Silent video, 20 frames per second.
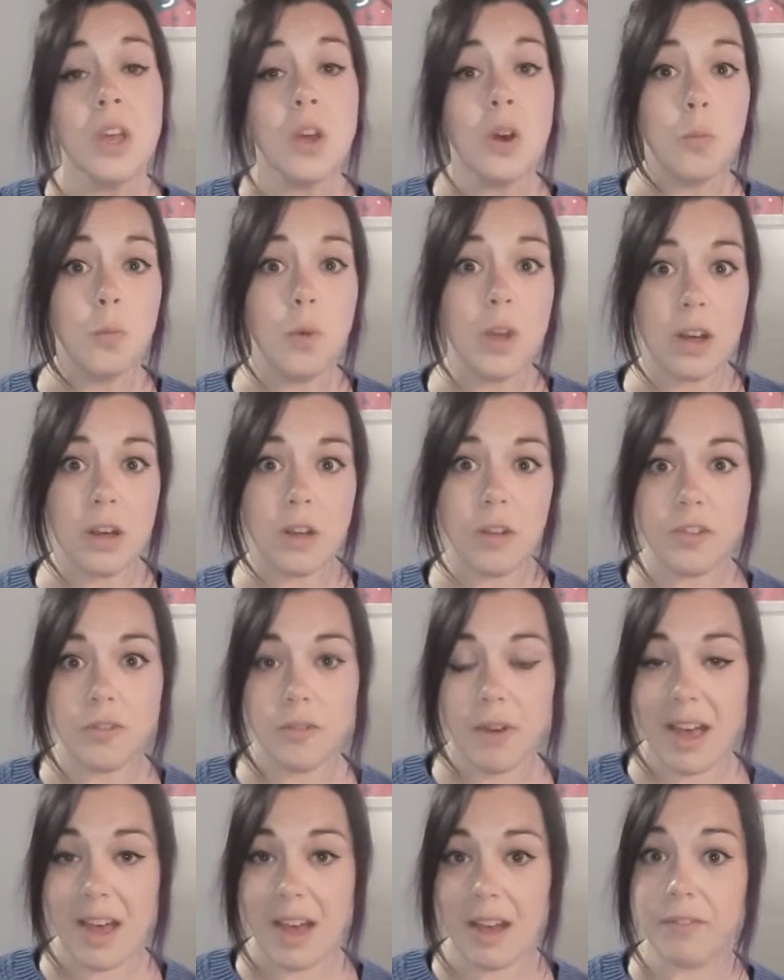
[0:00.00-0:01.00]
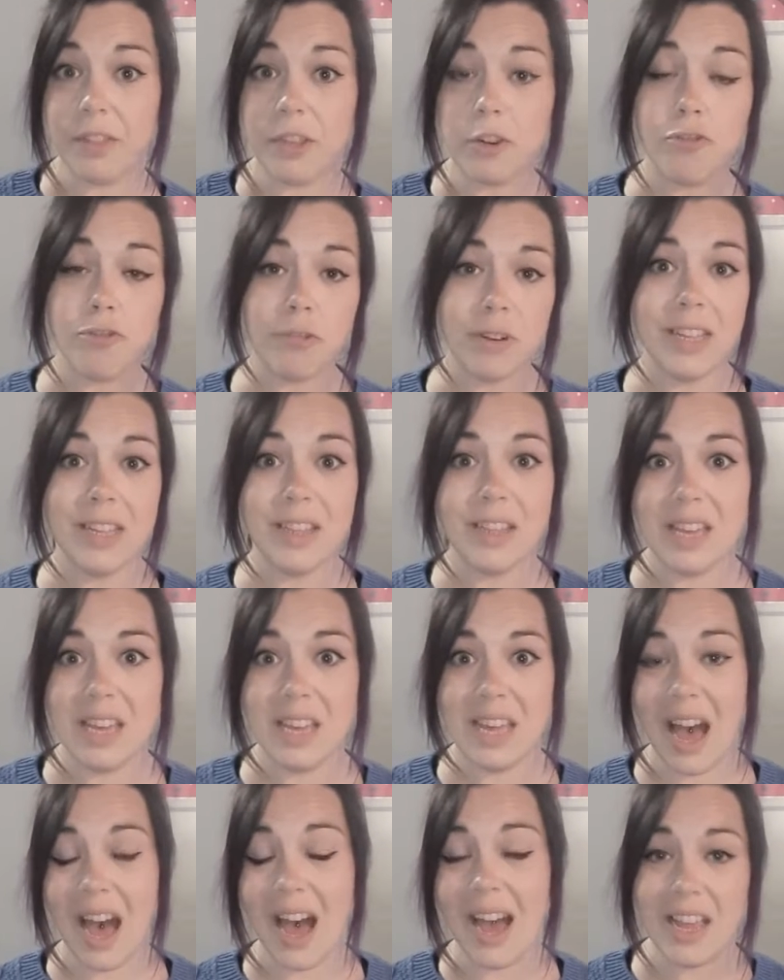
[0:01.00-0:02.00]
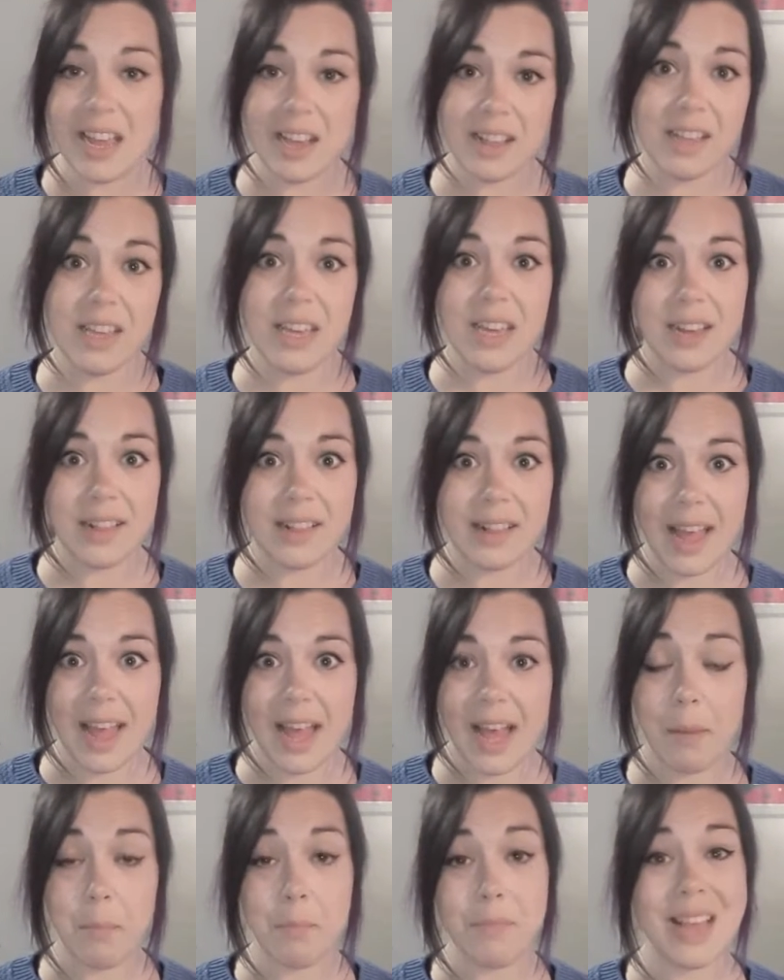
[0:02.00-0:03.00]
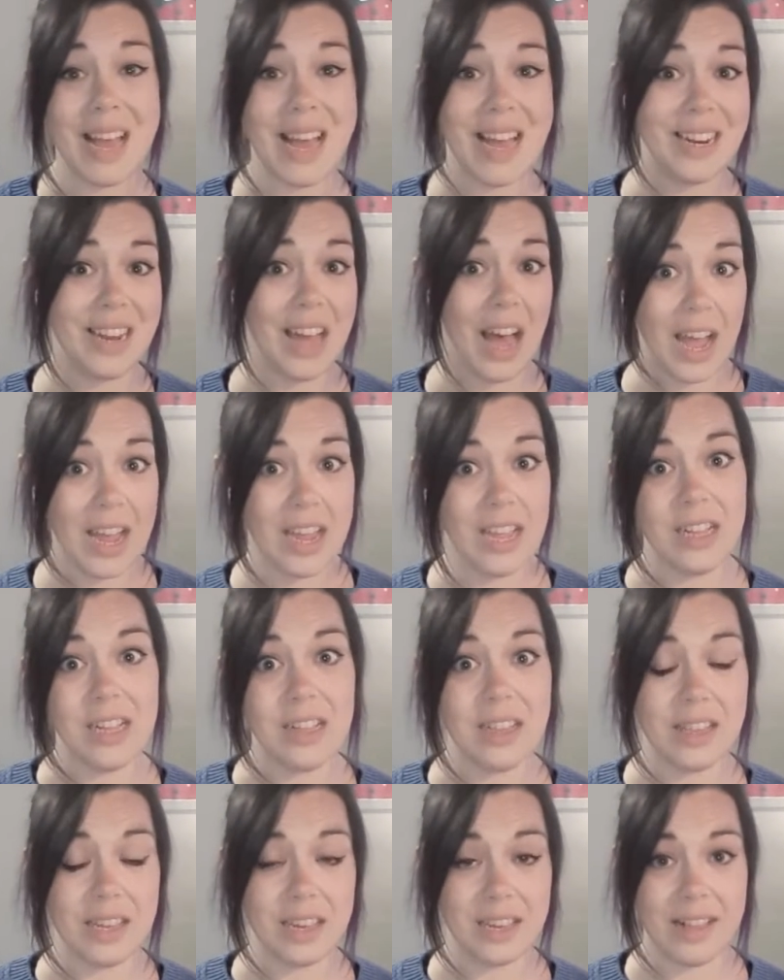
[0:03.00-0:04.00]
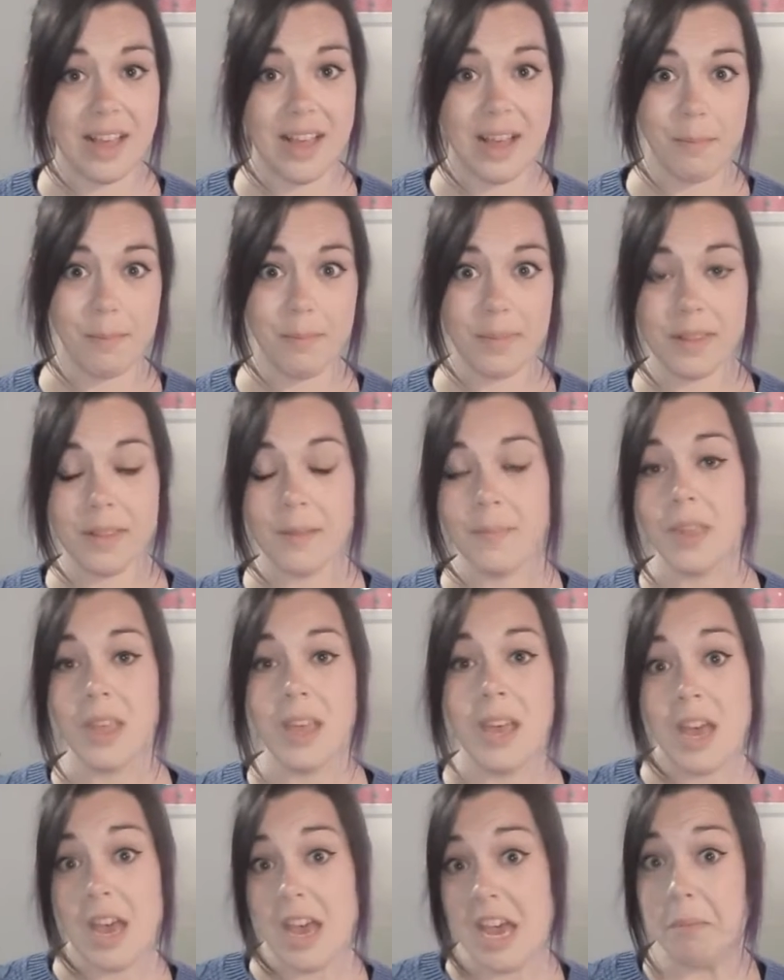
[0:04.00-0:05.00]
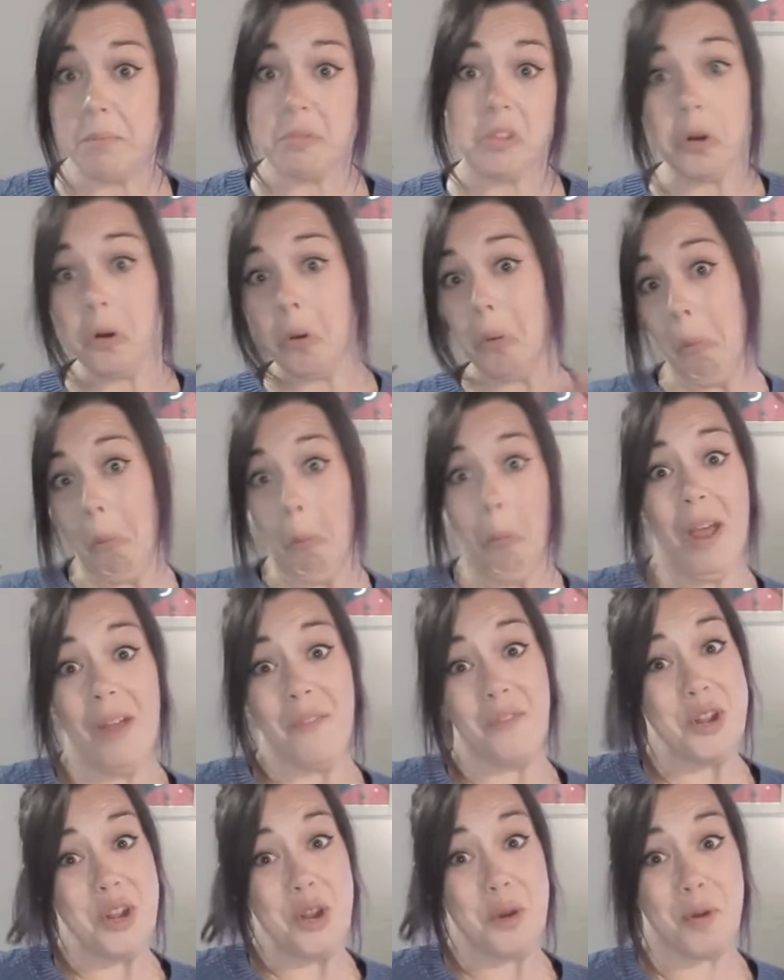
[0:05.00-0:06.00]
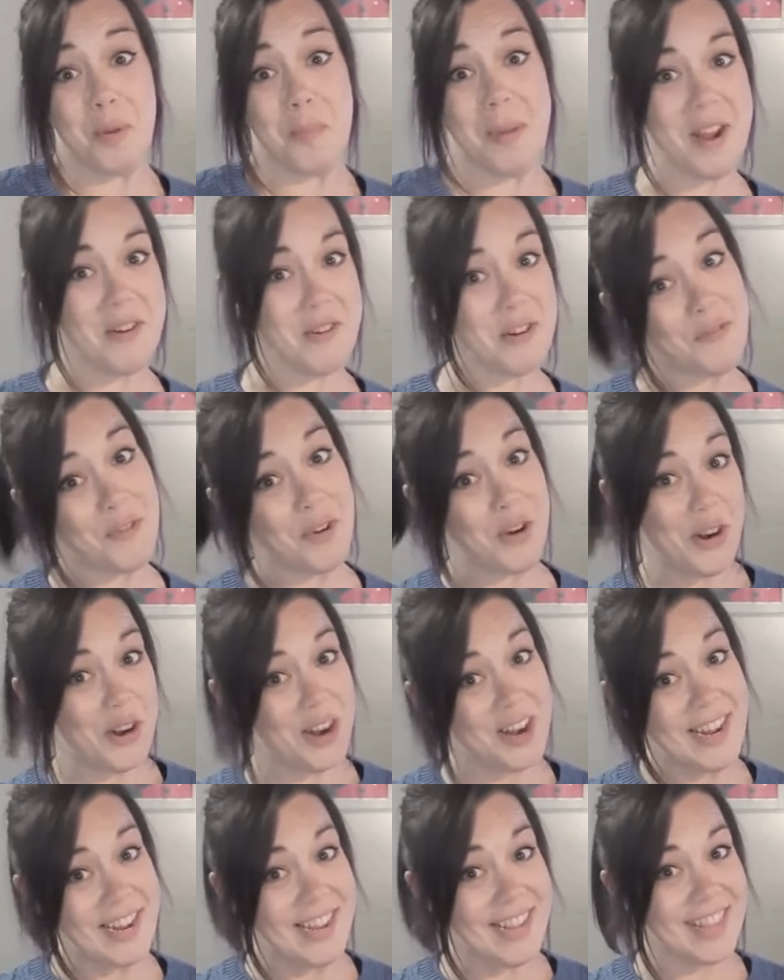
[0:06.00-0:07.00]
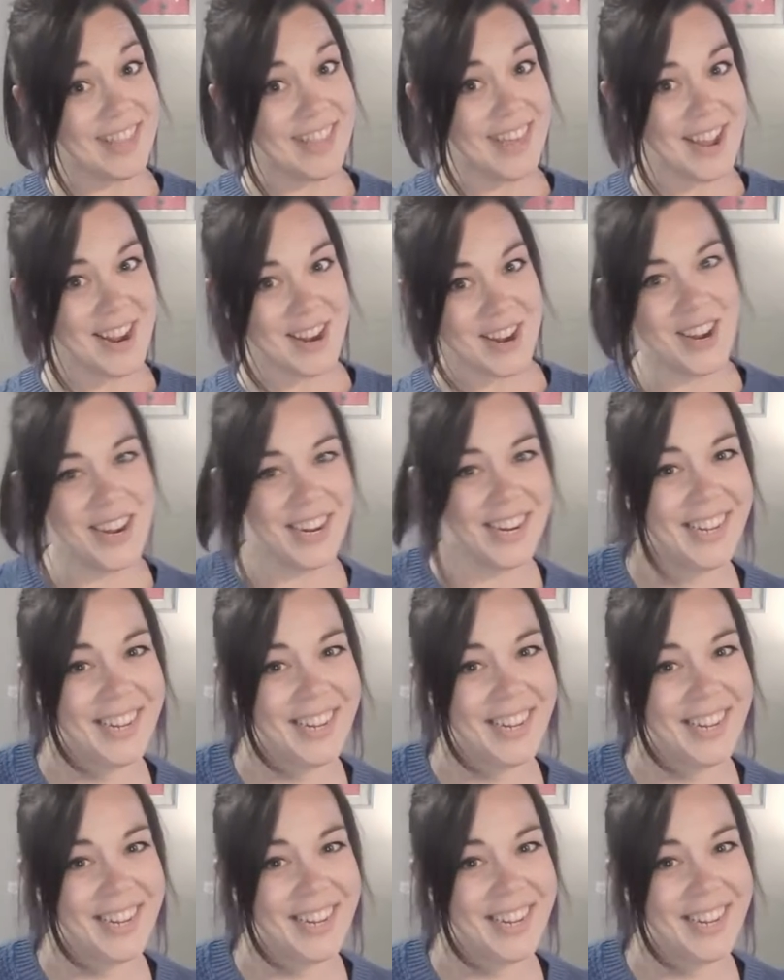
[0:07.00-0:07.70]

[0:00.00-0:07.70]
We also have the Trinity ISE exams and IELTS exams. And so whatever you're preparing for, it's there.